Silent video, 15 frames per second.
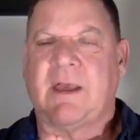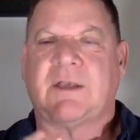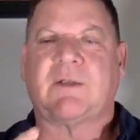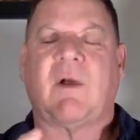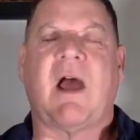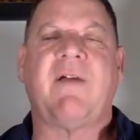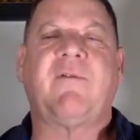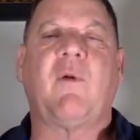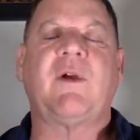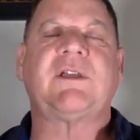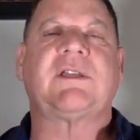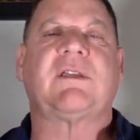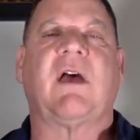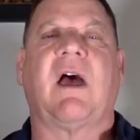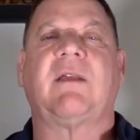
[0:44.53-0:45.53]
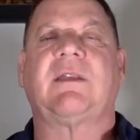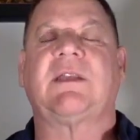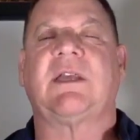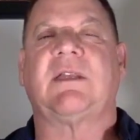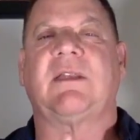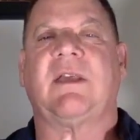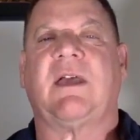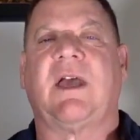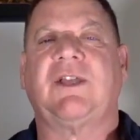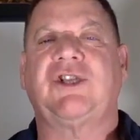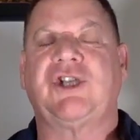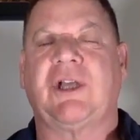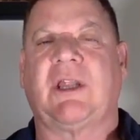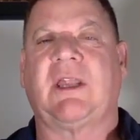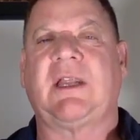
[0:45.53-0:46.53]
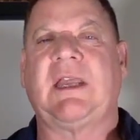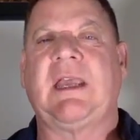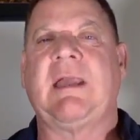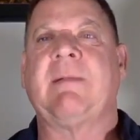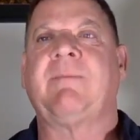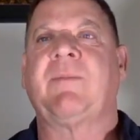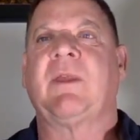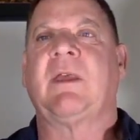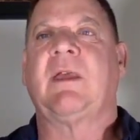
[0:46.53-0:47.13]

So I've always thought that agility